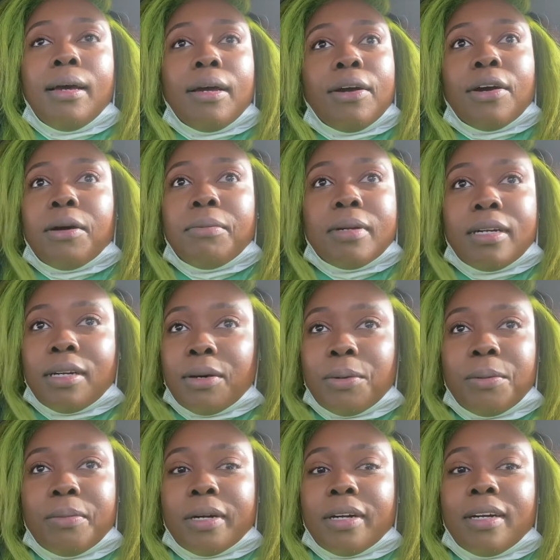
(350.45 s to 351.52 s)
girl, put in the
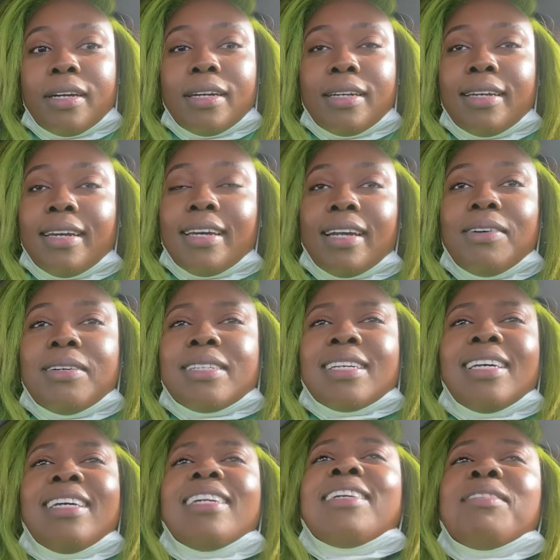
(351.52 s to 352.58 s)
Uber. And I was
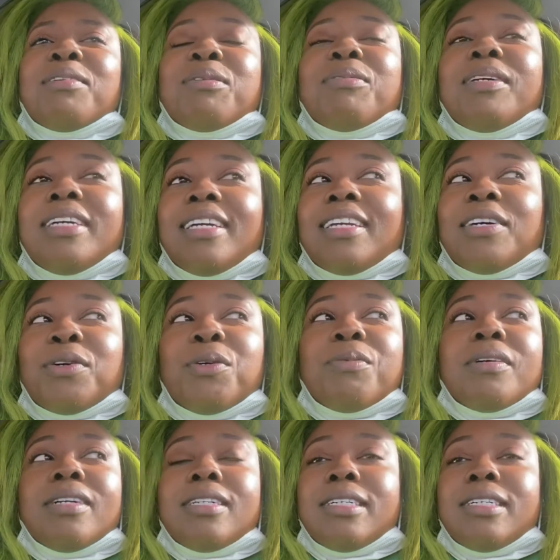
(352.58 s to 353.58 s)
like, put it in an Uber?